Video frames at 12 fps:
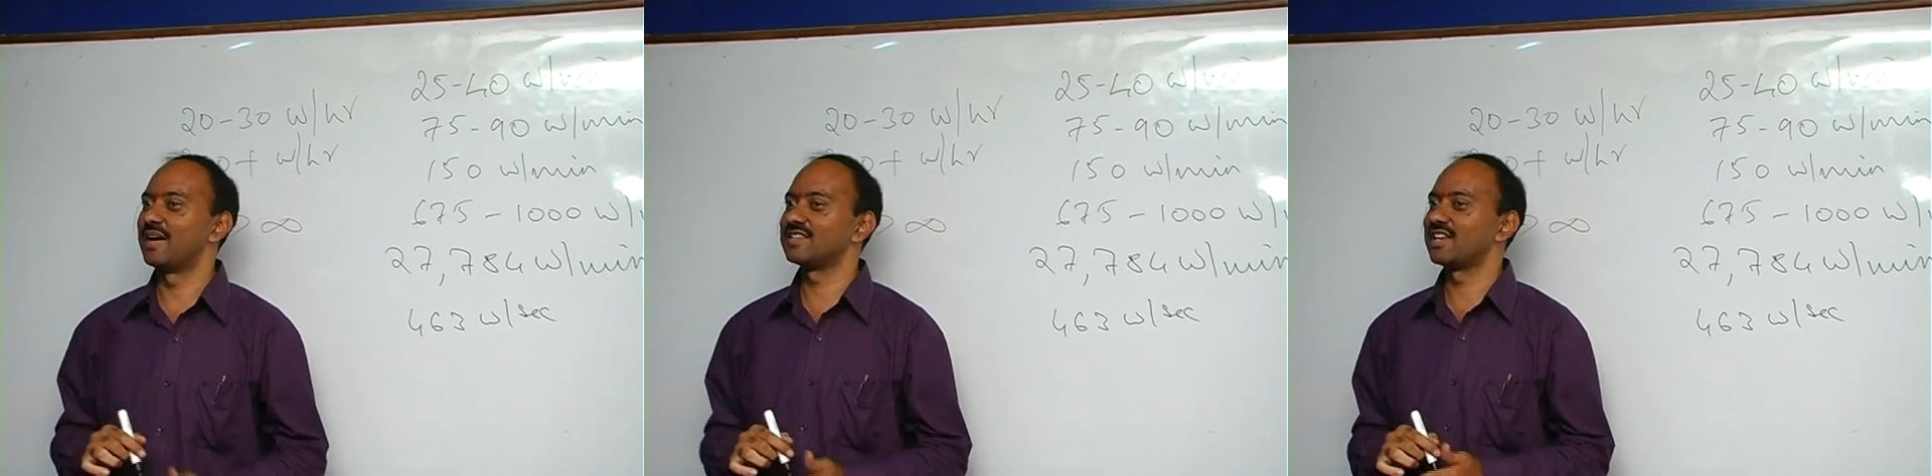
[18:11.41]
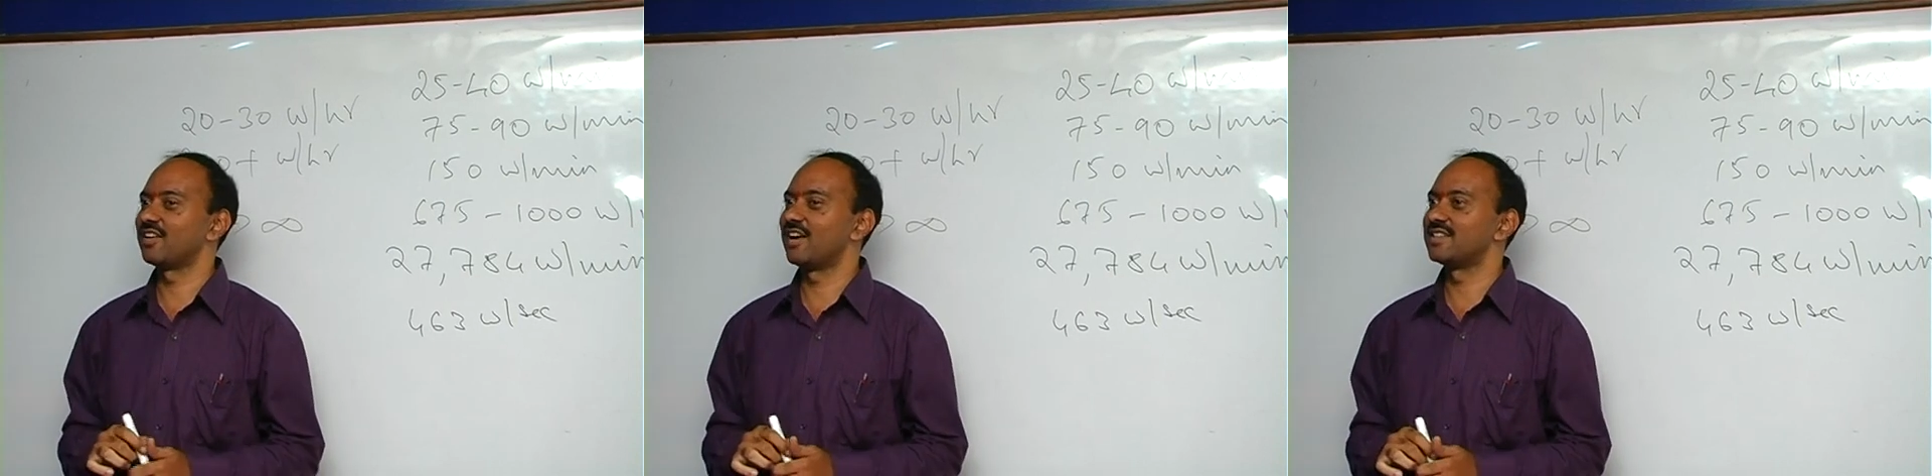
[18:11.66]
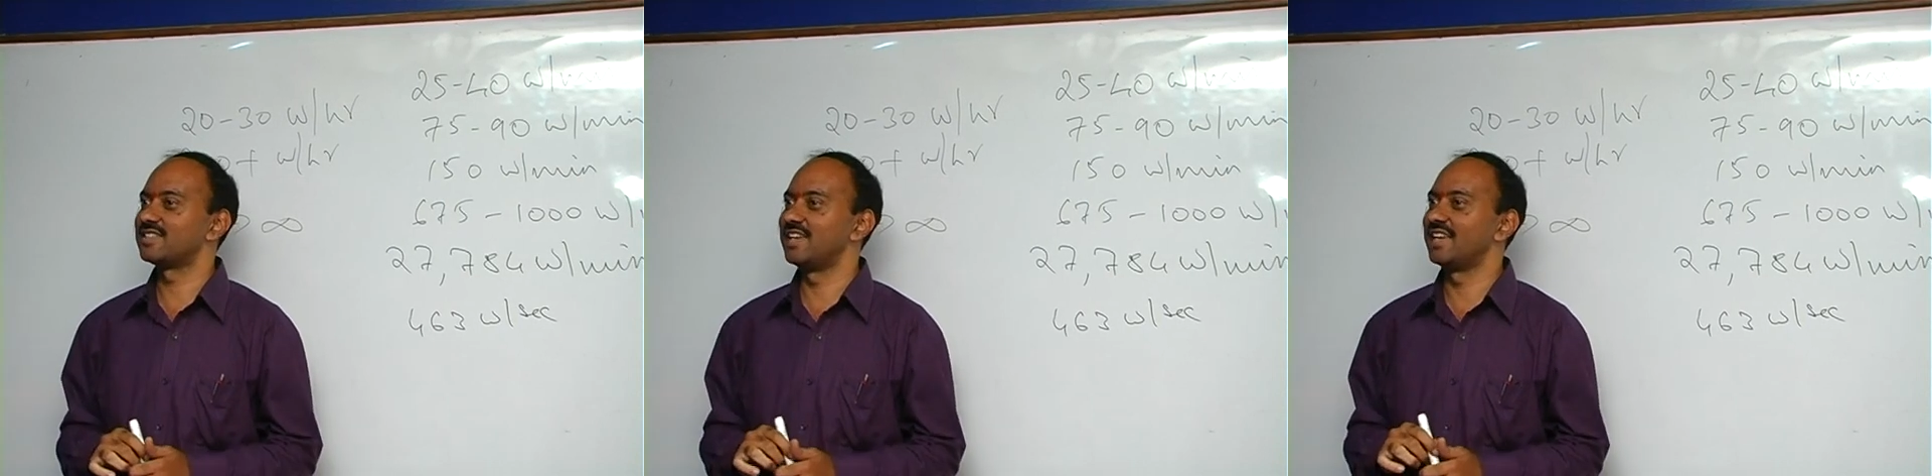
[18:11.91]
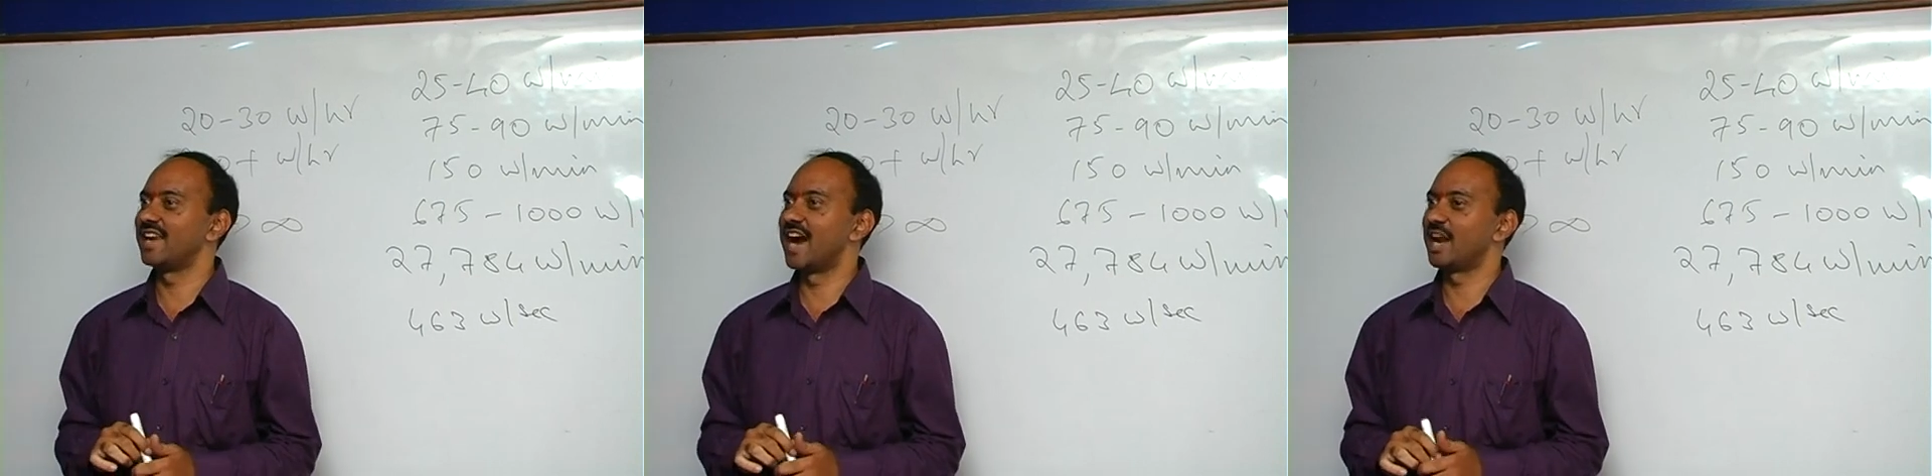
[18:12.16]
A person called
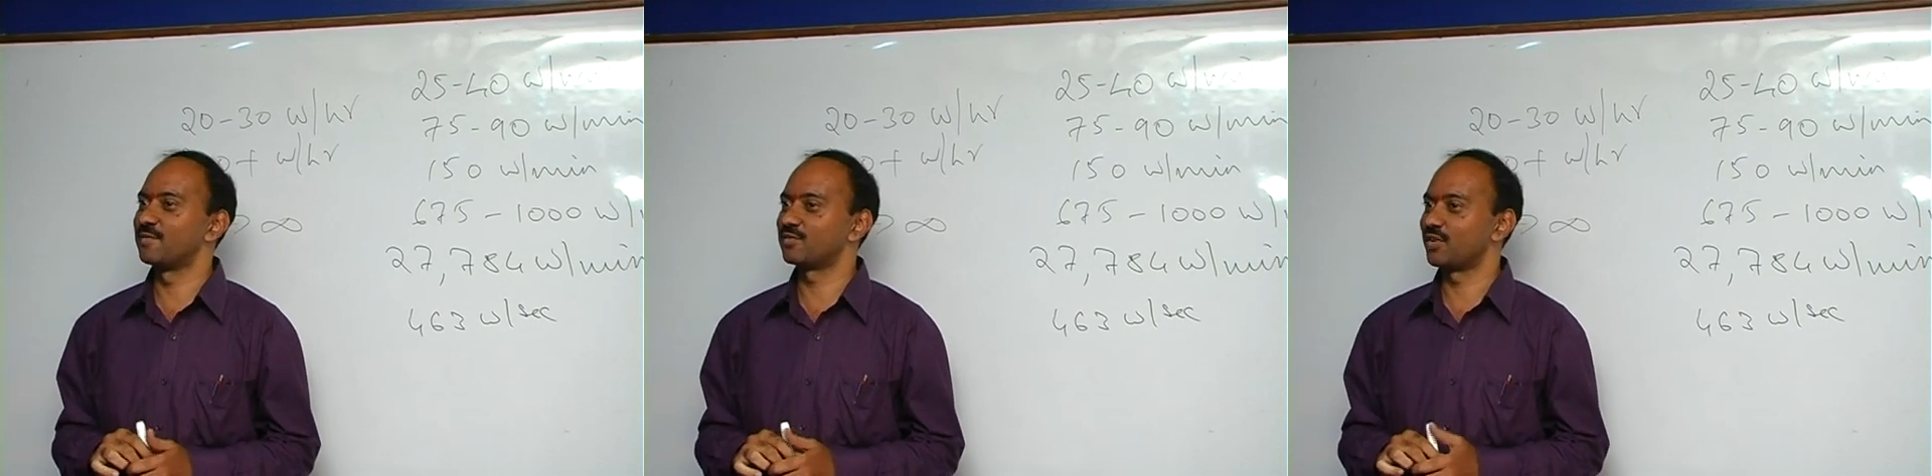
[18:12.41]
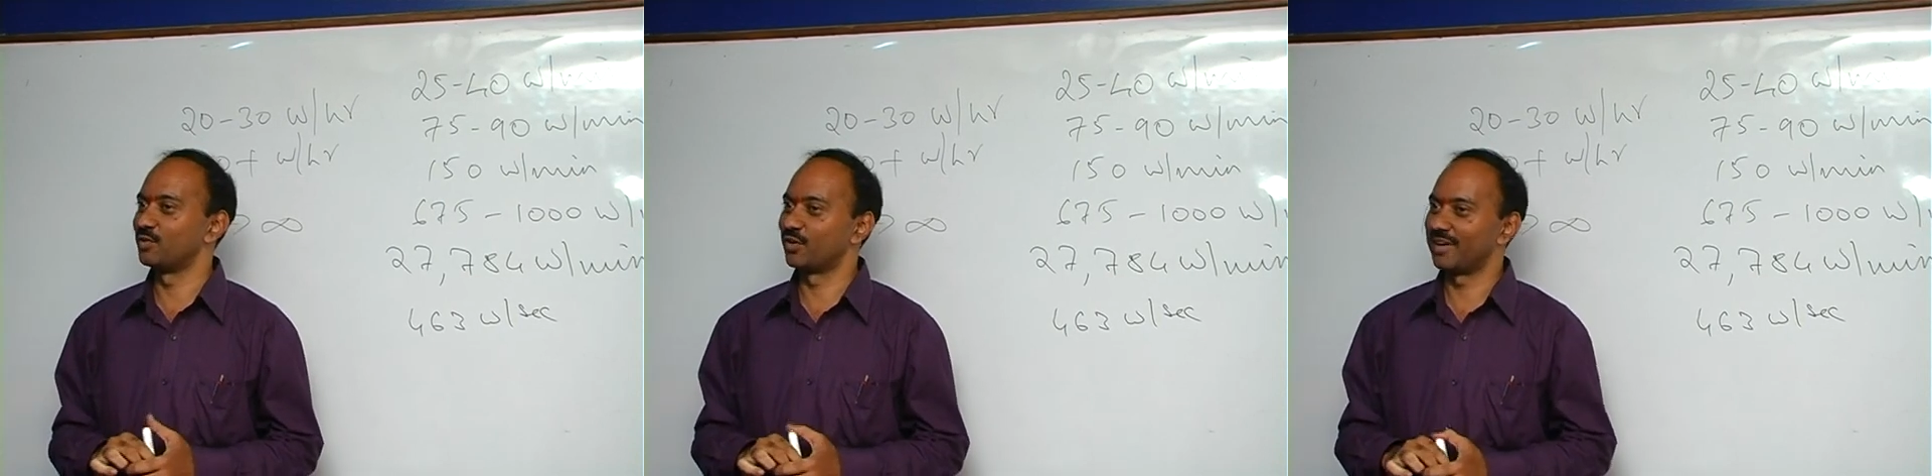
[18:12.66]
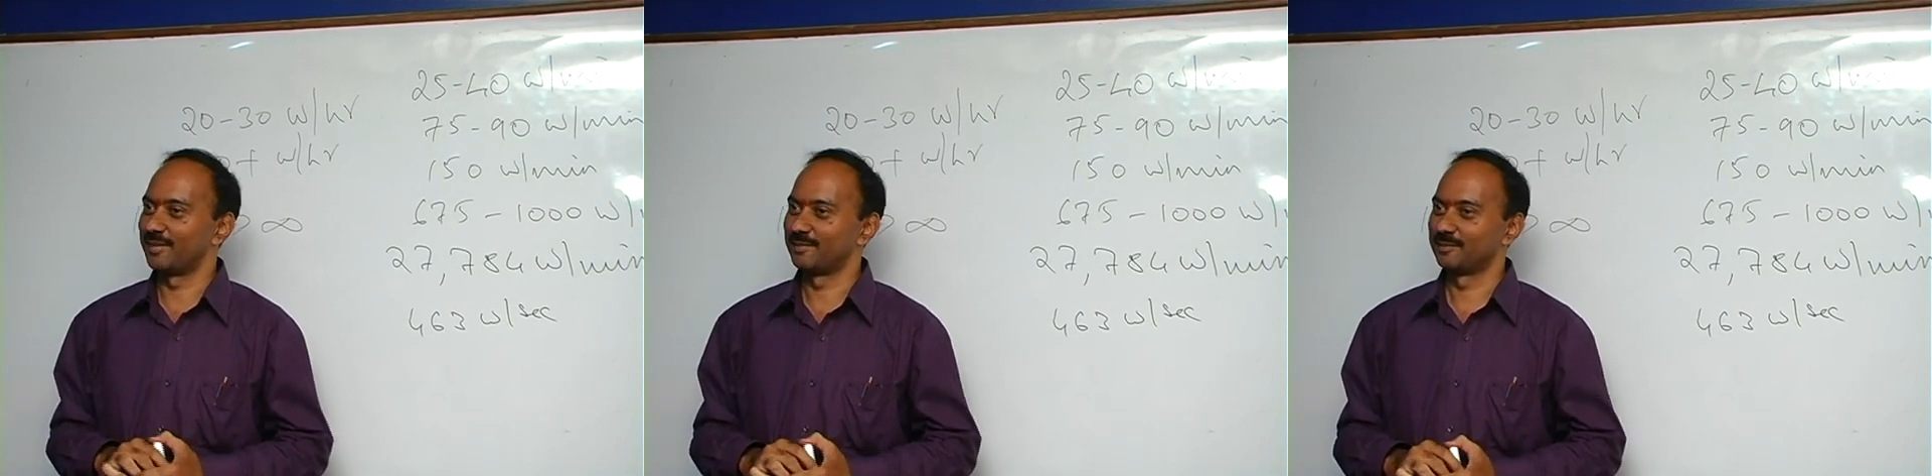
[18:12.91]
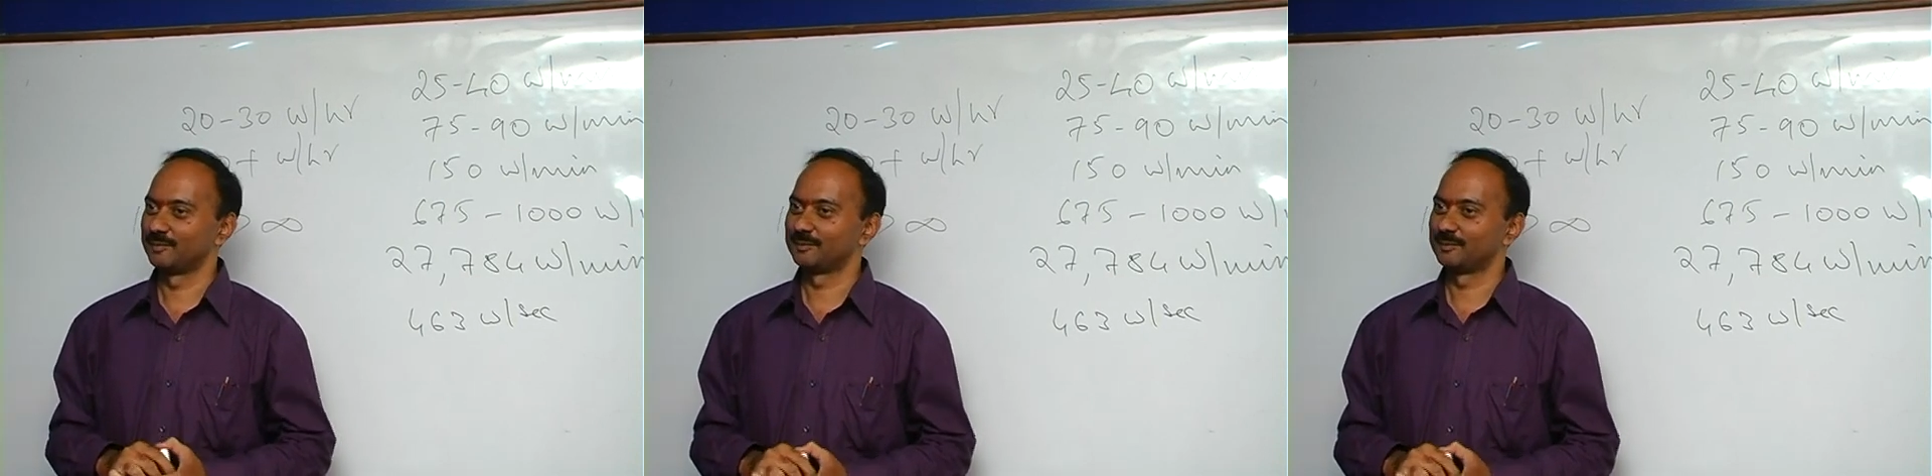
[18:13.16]
Sean Adams from UK.